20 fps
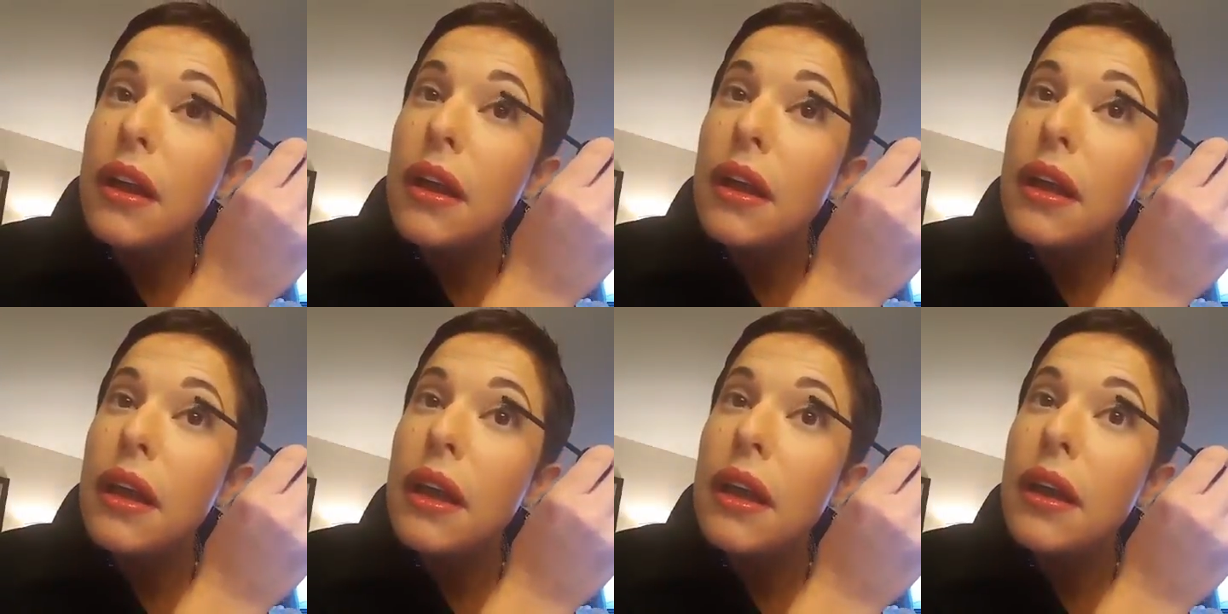
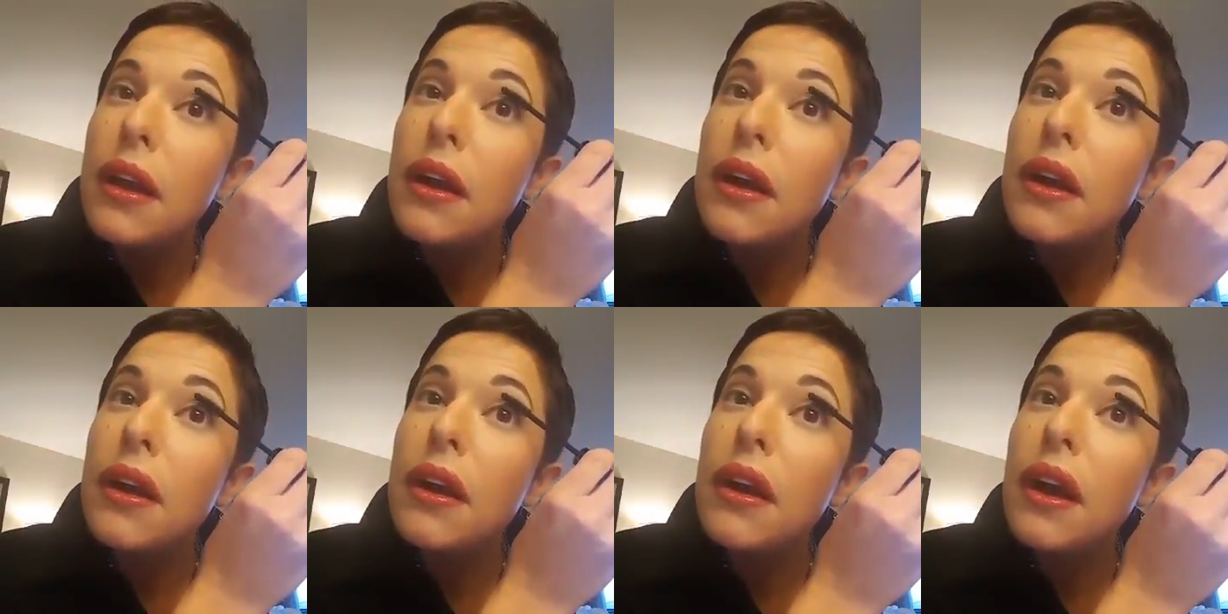
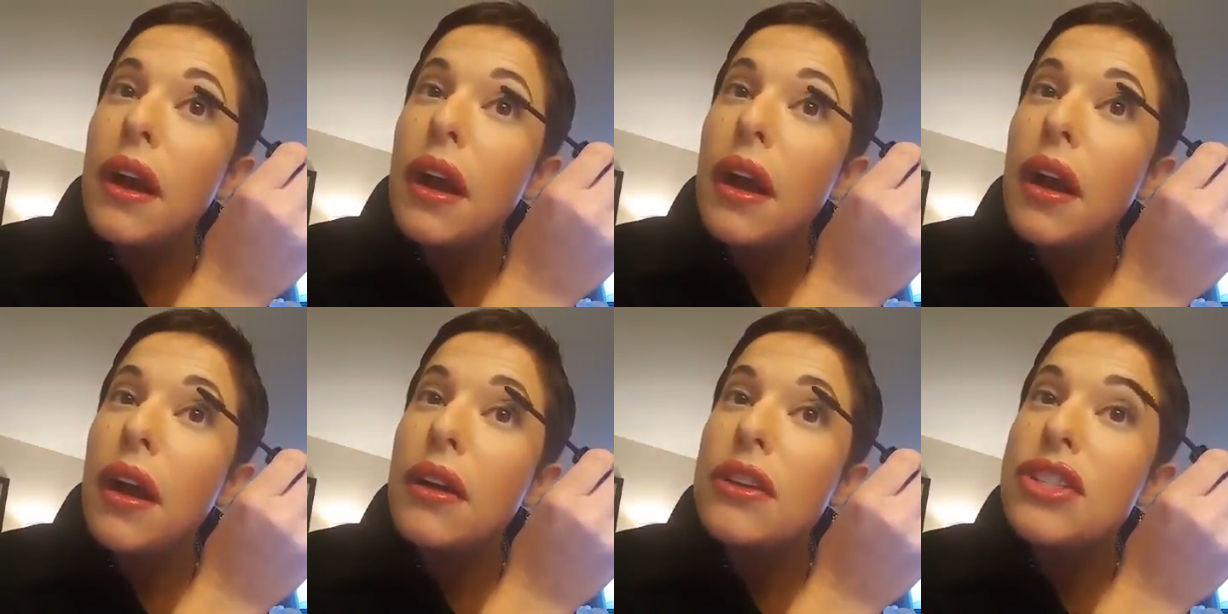here,
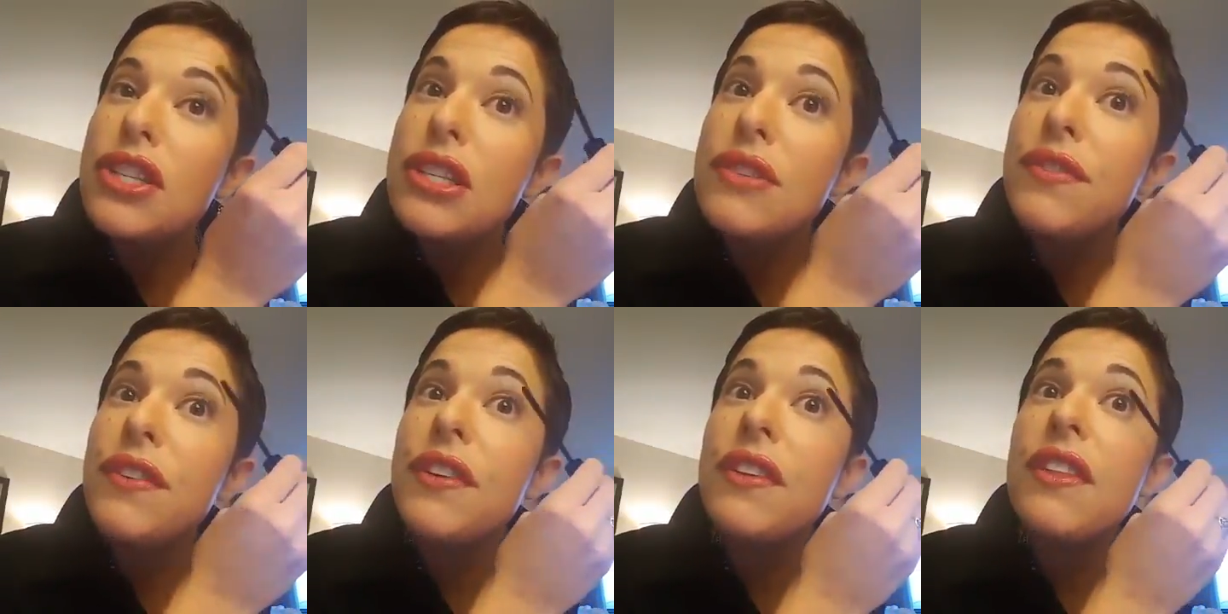
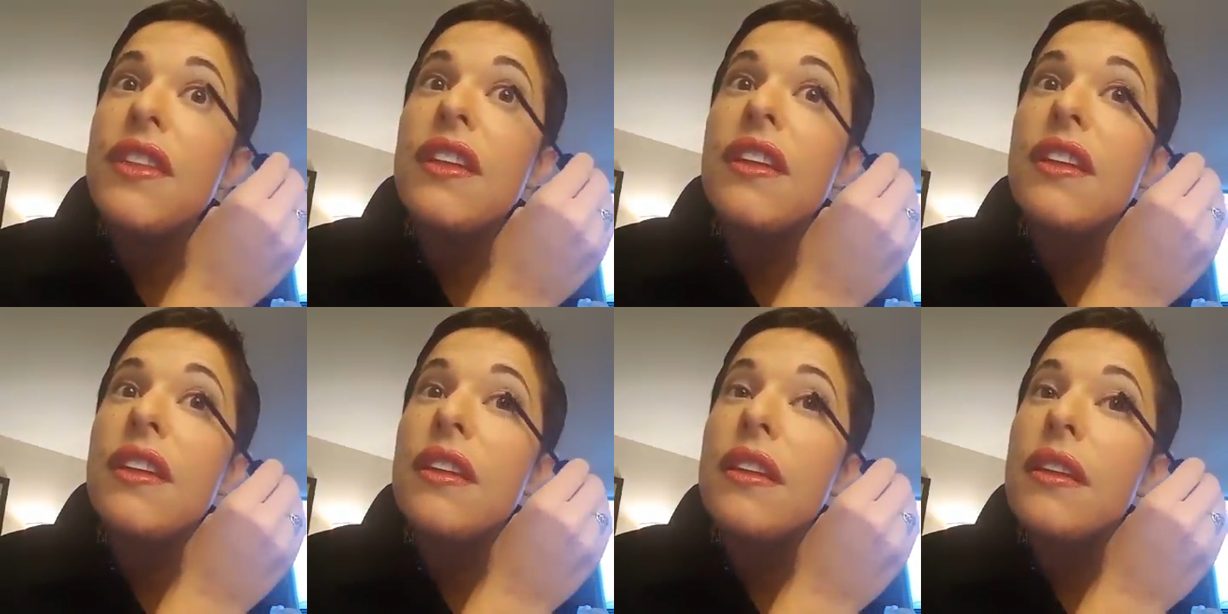just for
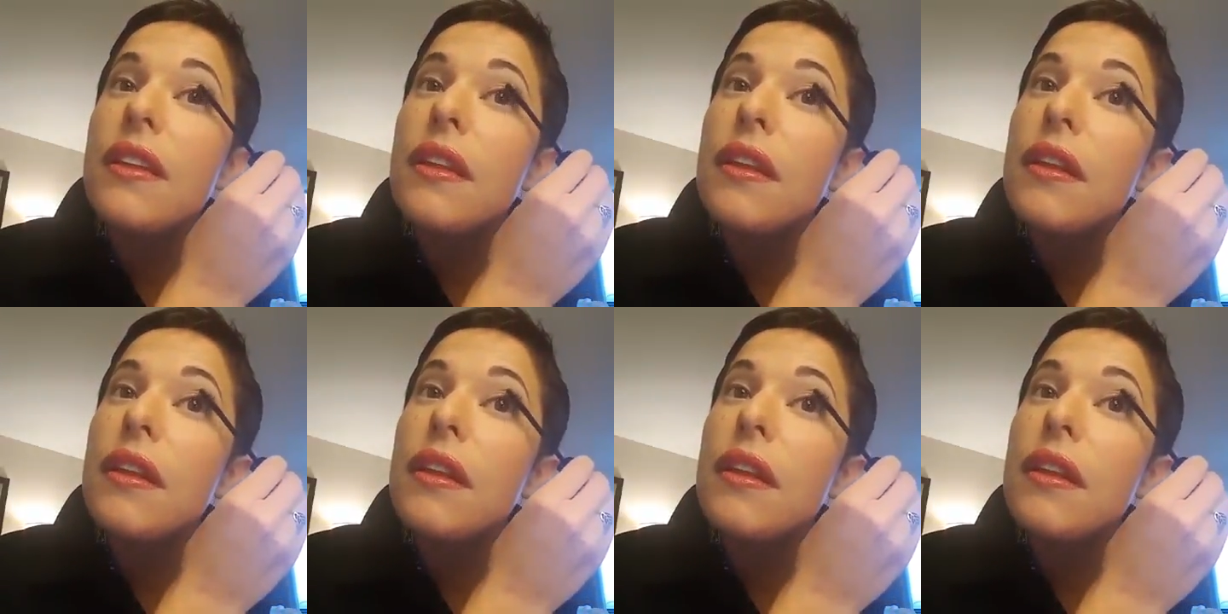the